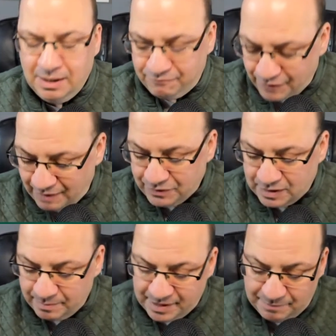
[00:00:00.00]
Vahva
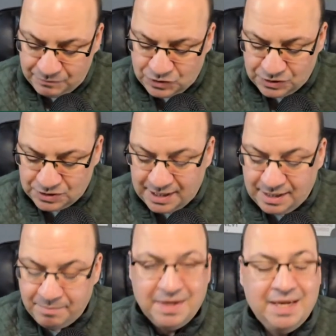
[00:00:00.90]
coming up just
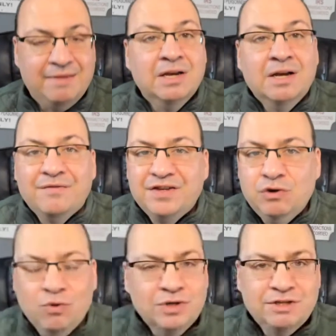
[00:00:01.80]
second. But again, these
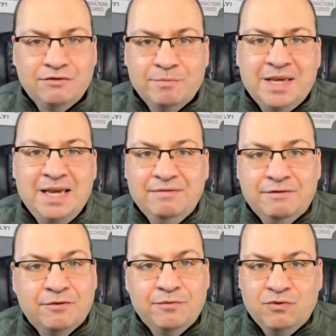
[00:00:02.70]
horses from
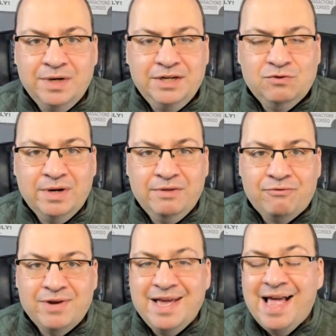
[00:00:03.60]
Keeneland from
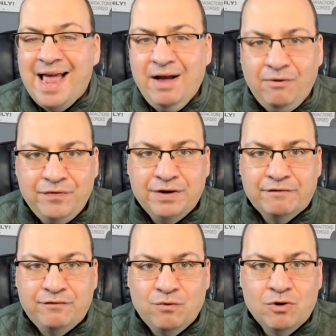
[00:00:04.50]
2023 held their
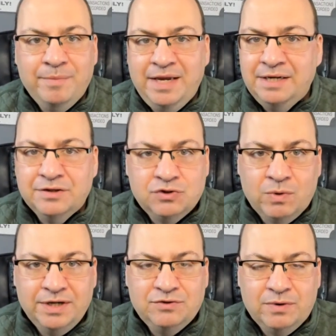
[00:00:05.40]
form into
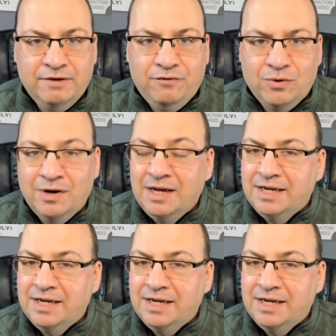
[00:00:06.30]
2024.